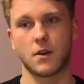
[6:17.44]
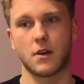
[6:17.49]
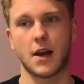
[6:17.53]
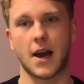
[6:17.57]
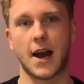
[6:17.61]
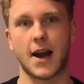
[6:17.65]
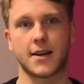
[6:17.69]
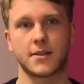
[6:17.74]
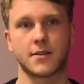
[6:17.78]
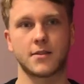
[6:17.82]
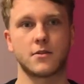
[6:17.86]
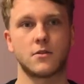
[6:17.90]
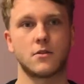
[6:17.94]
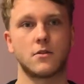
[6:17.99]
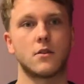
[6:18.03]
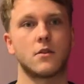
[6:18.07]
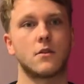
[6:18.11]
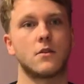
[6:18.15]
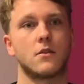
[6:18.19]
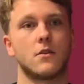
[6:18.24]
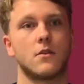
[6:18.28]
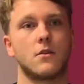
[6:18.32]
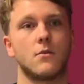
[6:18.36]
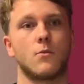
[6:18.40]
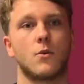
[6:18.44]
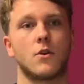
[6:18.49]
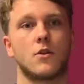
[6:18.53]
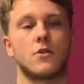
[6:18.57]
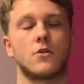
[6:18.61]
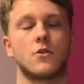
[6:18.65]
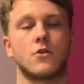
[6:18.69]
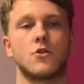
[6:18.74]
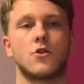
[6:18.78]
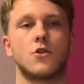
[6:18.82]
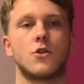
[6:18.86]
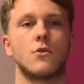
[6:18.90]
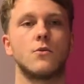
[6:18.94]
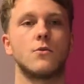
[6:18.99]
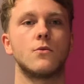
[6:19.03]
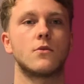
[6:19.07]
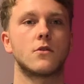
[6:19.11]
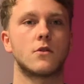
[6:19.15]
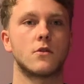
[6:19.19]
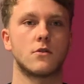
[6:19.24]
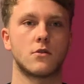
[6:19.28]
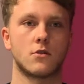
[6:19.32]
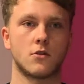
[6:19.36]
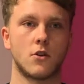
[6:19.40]
asked one of the
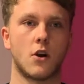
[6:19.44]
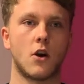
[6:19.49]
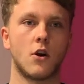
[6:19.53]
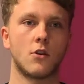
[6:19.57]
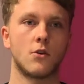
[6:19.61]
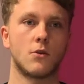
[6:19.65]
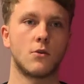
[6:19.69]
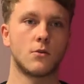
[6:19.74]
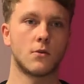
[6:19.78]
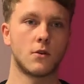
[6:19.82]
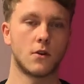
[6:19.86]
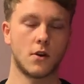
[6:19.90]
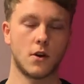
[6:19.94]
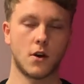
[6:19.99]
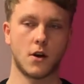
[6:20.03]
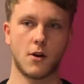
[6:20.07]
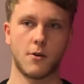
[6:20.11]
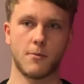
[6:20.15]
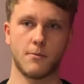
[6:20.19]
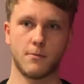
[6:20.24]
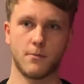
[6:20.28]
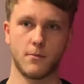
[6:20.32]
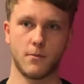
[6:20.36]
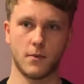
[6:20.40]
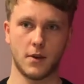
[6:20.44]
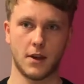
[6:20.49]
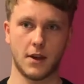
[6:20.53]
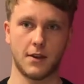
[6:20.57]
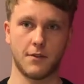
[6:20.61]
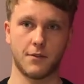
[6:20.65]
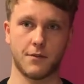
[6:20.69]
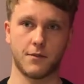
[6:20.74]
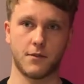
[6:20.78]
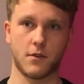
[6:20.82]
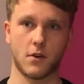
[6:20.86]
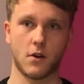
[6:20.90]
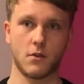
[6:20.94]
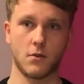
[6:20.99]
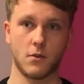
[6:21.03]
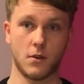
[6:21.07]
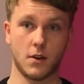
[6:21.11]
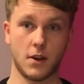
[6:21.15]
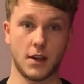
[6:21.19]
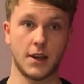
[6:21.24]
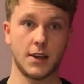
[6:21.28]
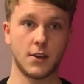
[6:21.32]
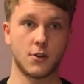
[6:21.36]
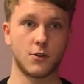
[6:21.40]
tutors, Niall, if
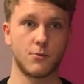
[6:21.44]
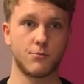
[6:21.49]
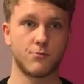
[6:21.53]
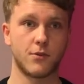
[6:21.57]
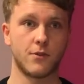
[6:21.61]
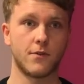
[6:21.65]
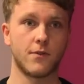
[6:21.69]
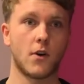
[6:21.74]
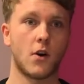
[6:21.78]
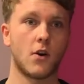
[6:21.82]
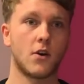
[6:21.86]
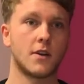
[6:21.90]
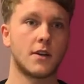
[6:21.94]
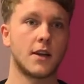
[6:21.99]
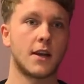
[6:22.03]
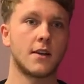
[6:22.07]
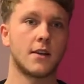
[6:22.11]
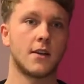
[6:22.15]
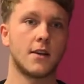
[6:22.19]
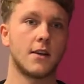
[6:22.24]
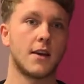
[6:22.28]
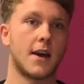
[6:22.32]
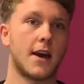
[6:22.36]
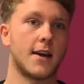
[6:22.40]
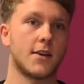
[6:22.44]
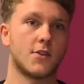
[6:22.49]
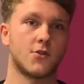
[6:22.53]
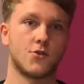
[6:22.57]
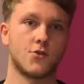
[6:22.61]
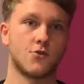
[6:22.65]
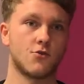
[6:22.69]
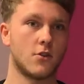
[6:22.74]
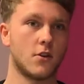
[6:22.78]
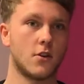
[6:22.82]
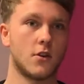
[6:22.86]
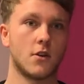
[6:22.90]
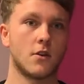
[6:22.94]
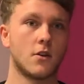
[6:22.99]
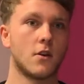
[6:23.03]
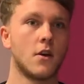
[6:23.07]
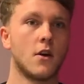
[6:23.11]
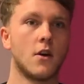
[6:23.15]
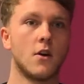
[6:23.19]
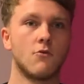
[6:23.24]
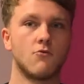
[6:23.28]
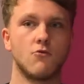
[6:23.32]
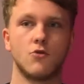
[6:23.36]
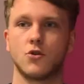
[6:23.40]
he could provide any extra
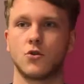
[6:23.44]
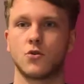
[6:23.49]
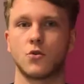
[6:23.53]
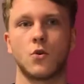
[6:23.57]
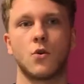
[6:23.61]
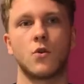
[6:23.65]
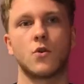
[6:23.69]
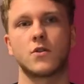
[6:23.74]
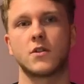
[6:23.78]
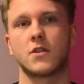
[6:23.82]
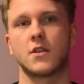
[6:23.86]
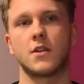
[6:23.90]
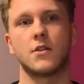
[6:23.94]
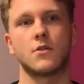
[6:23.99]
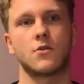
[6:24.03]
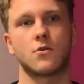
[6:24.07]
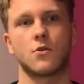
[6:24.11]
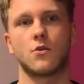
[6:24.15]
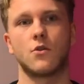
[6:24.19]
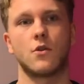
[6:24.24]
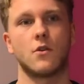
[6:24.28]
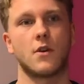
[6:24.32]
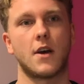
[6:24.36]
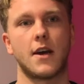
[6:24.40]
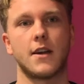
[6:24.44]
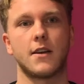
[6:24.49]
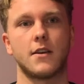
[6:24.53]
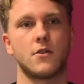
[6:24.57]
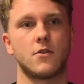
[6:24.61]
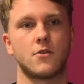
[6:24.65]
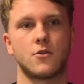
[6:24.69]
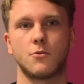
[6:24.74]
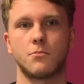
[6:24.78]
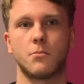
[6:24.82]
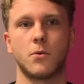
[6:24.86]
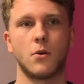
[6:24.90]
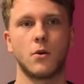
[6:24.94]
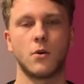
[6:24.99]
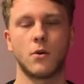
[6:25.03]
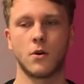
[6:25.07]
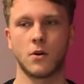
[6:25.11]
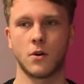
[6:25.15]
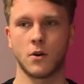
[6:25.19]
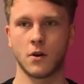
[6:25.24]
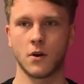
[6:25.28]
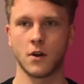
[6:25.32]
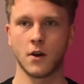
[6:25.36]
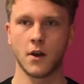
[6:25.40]
resources or any
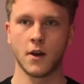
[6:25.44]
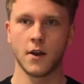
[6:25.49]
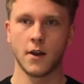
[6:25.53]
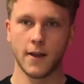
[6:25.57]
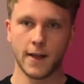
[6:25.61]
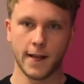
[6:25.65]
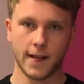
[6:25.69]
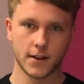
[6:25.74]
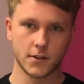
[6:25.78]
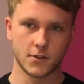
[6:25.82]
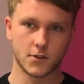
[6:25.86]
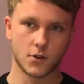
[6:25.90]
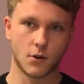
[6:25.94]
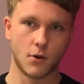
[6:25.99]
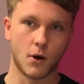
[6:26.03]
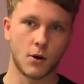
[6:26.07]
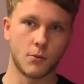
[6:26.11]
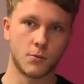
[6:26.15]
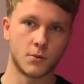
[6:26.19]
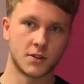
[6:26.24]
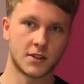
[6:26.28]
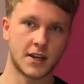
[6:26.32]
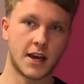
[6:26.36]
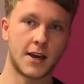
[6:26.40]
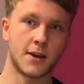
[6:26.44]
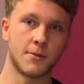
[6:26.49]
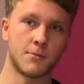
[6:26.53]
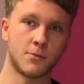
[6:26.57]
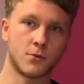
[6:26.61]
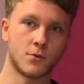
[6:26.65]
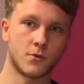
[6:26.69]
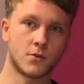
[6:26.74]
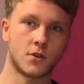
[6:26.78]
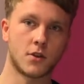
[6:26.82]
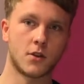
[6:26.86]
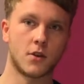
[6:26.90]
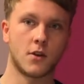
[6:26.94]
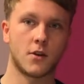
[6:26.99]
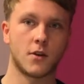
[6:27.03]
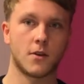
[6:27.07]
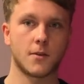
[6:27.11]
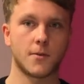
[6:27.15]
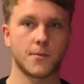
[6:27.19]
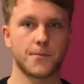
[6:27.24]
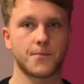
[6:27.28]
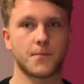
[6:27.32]
support. So I was able to